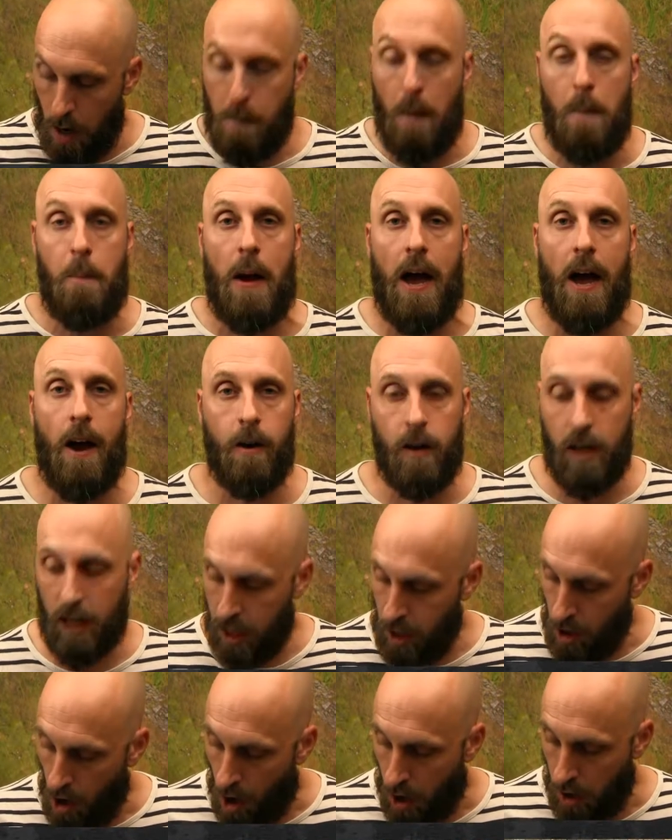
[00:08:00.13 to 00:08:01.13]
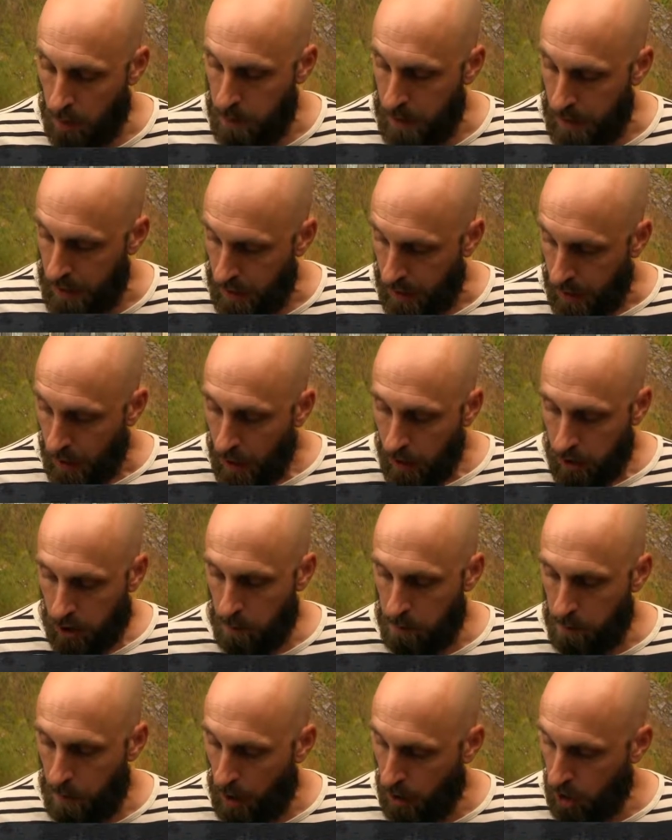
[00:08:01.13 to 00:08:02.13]
preparing an army to
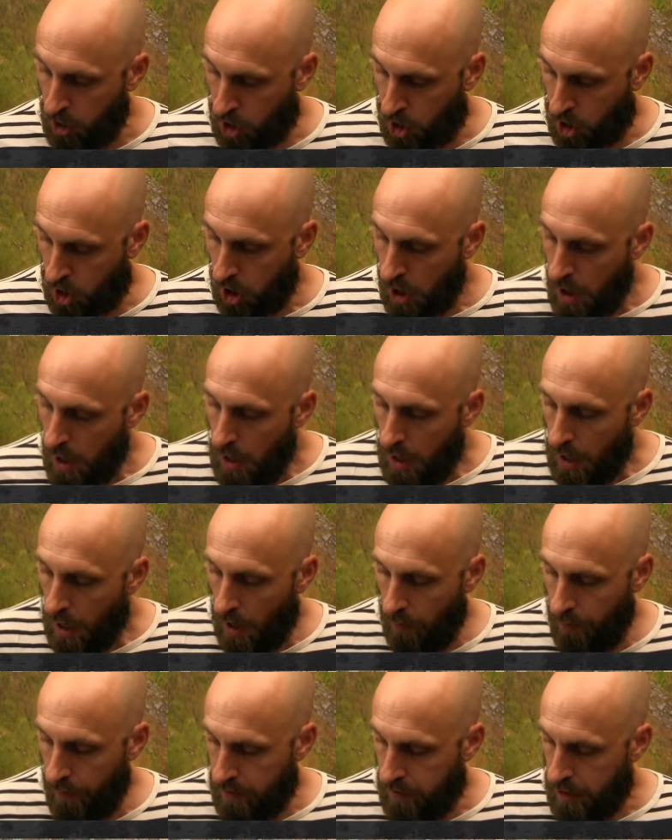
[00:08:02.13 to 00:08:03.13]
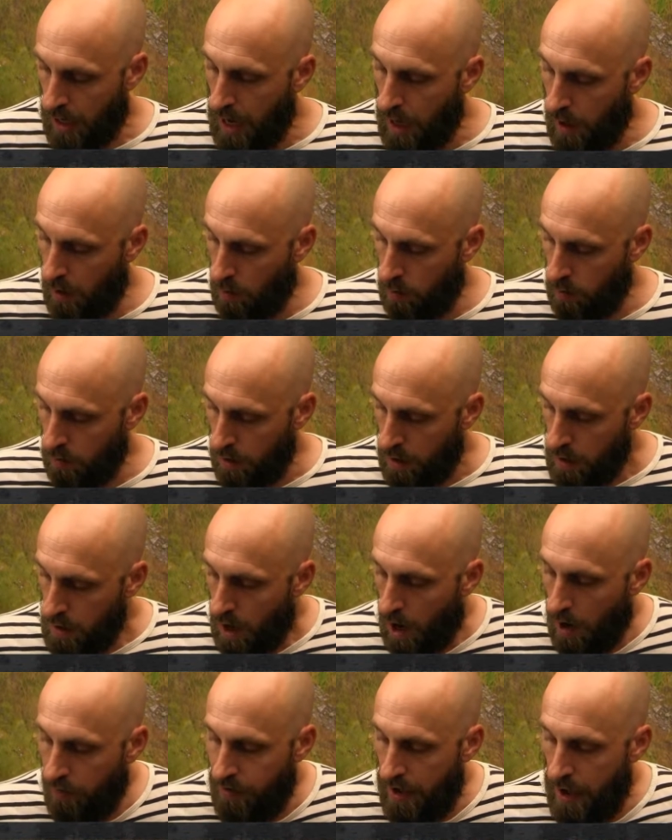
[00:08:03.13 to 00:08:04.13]
march on the town
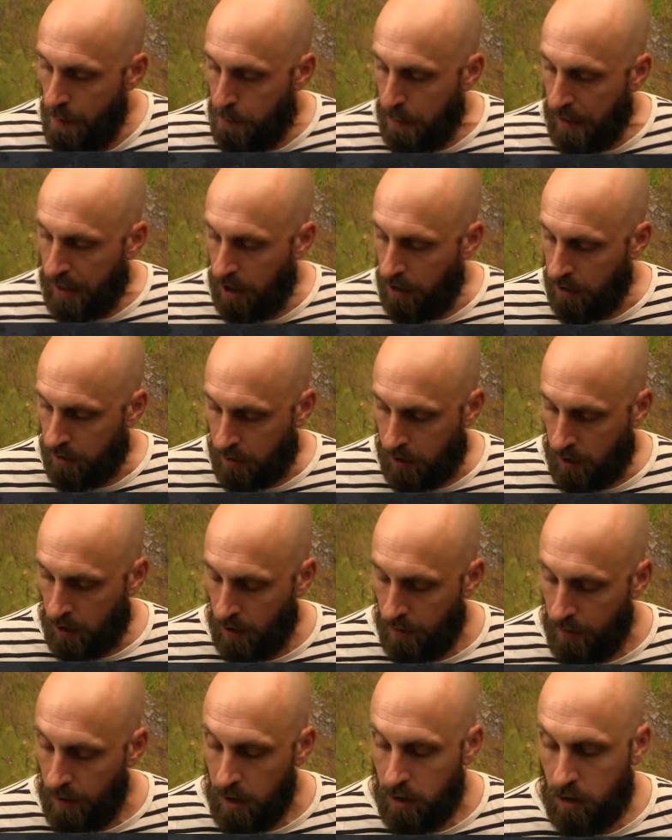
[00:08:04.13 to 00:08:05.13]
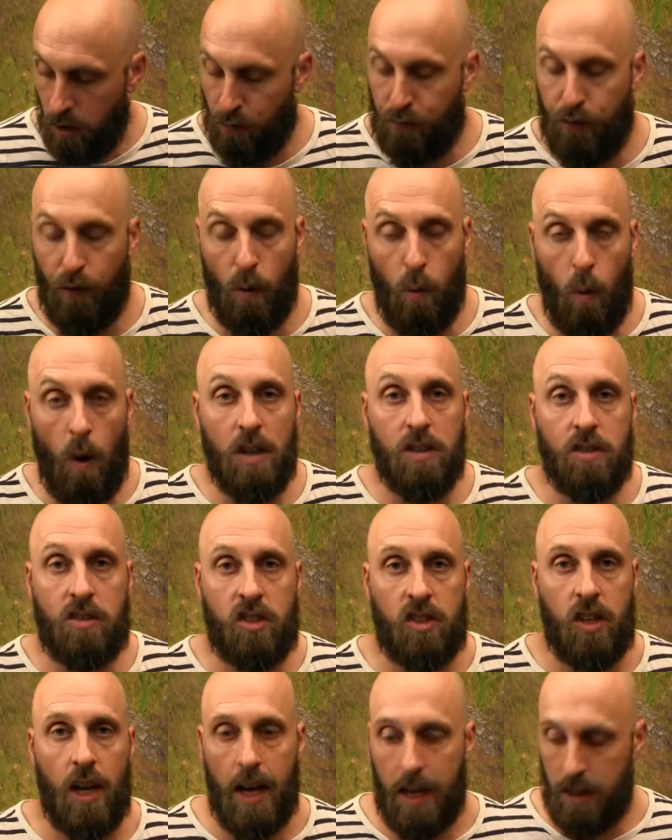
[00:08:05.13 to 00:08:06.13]
of Epiglutt to, for
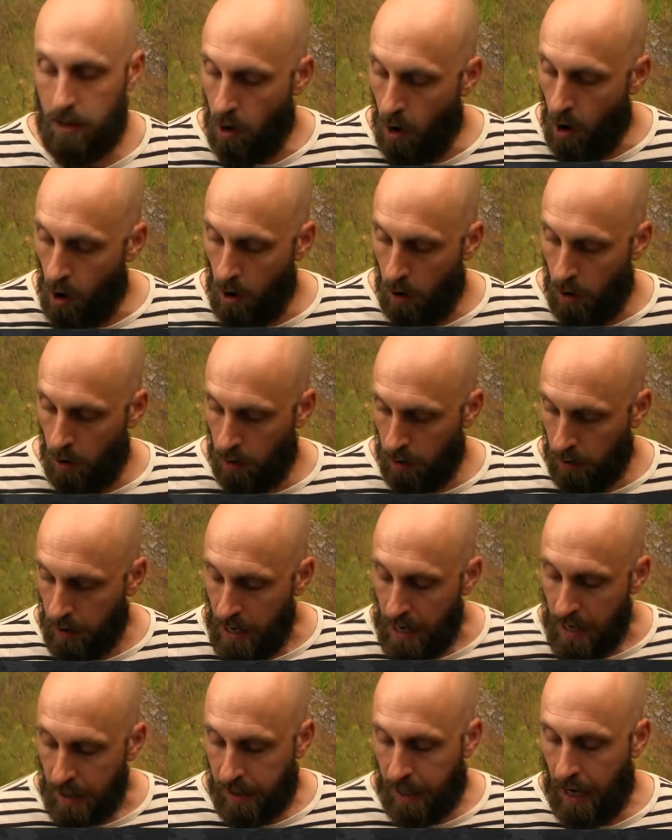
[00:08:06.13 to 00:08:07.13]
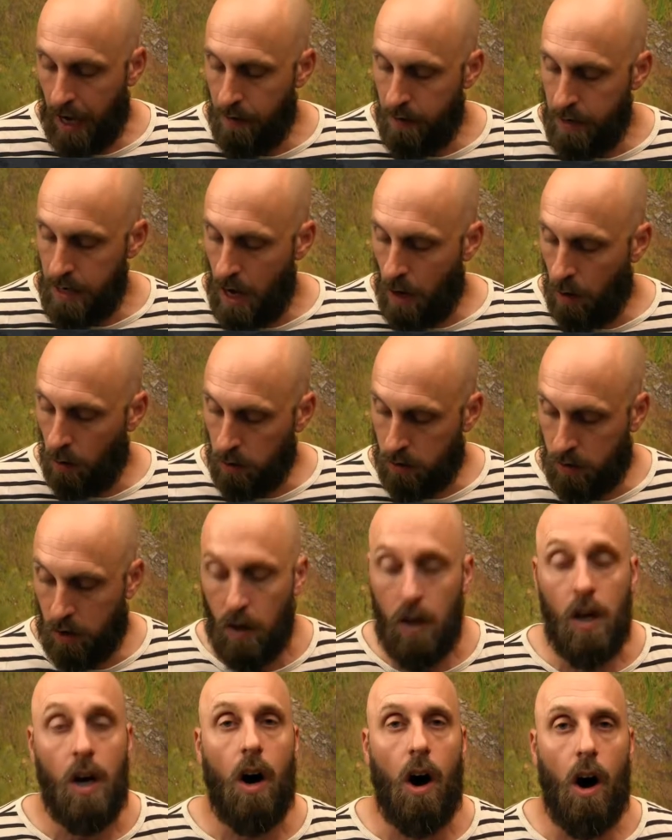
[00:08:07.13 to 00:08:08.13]
once and all, carry out
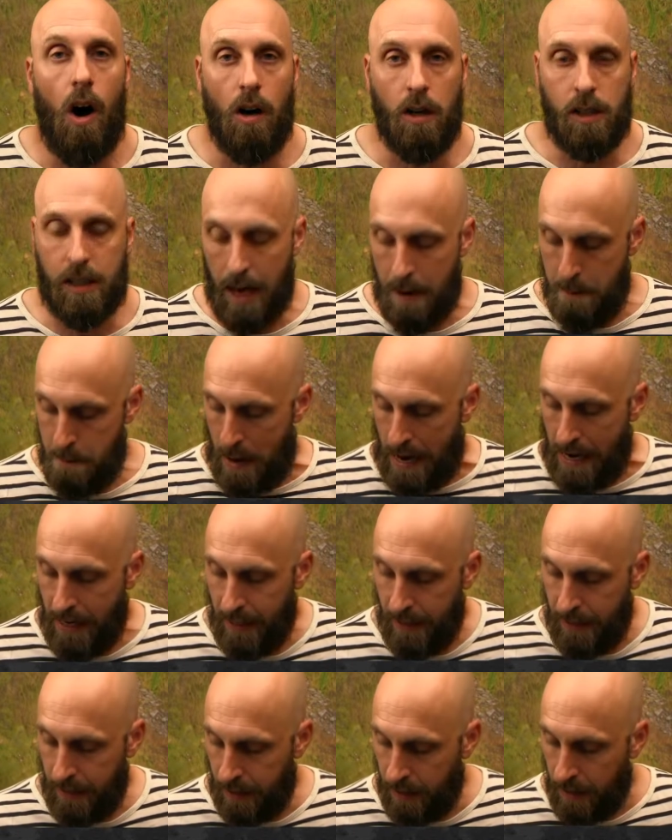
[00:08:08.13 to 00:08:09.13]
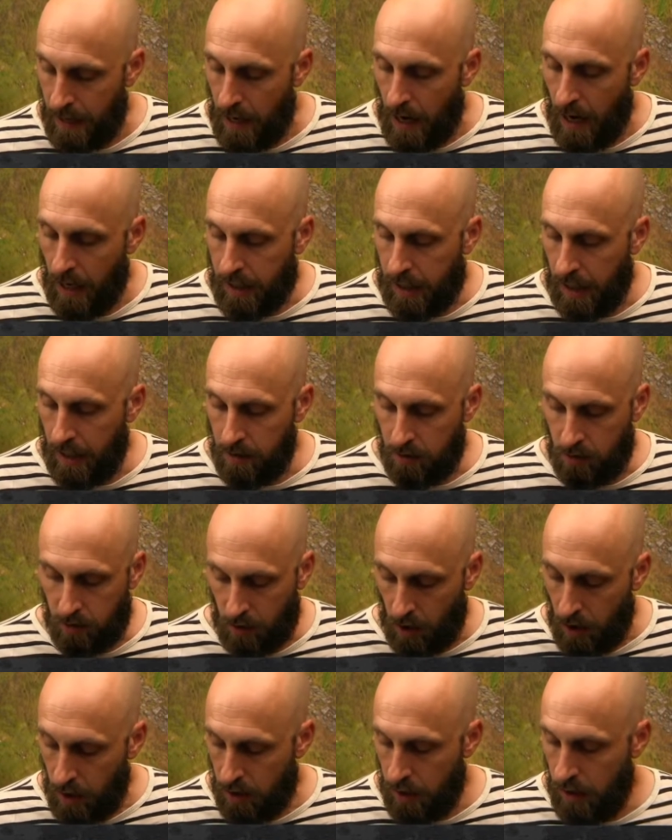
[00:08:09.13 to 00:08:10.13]
our campaign
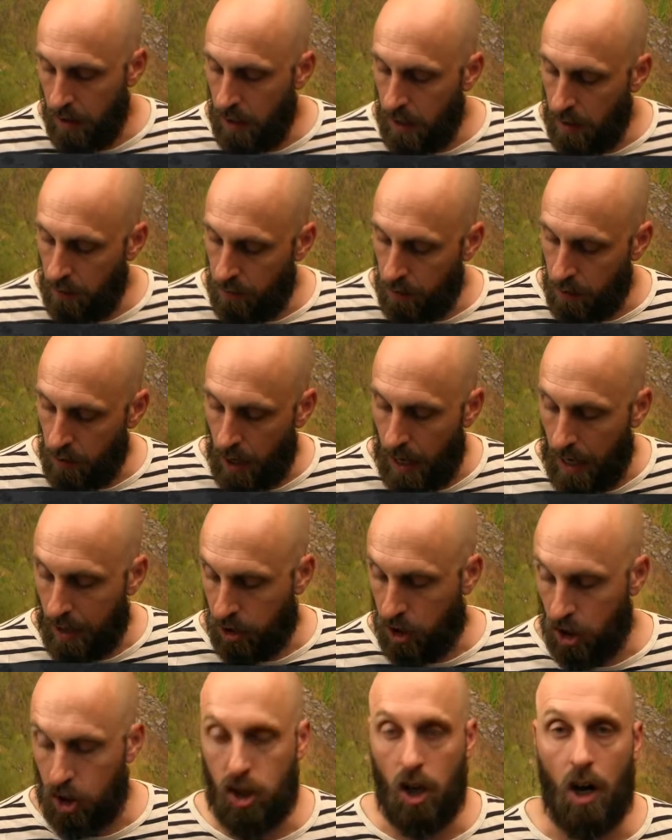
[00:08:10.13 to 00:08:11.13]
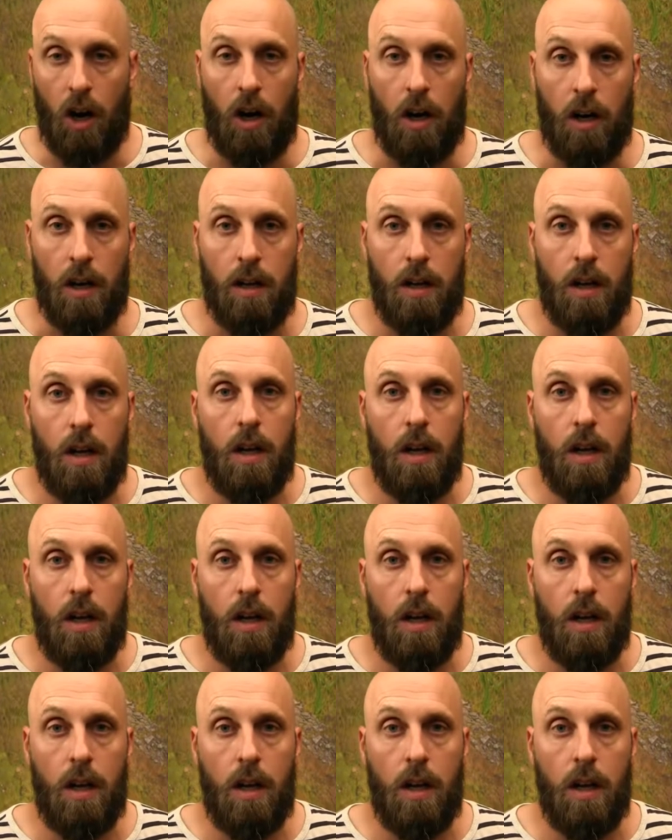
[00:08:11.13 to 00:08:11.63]
against the evil Aethersha.